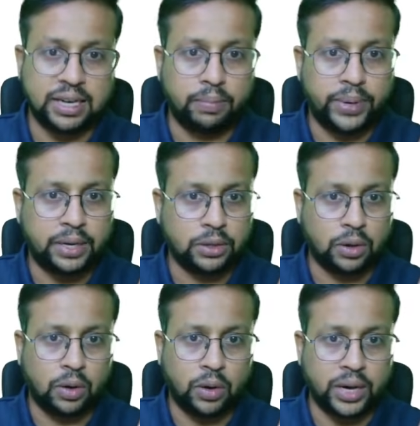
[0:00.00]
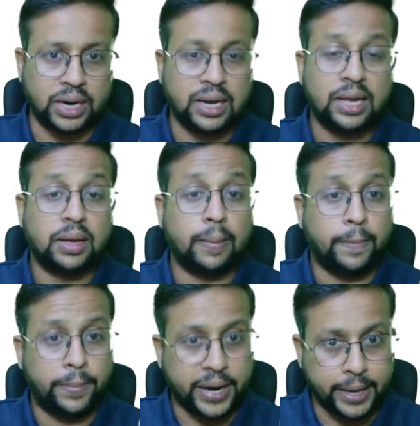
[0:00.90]
compared to the oral
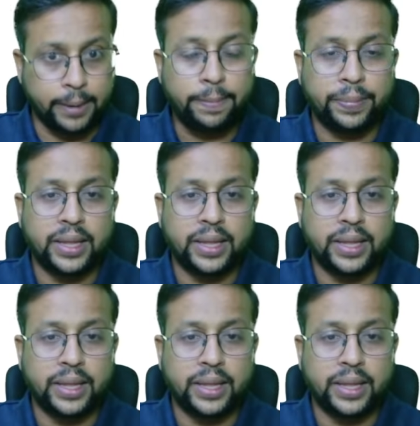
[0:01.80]
PrEP.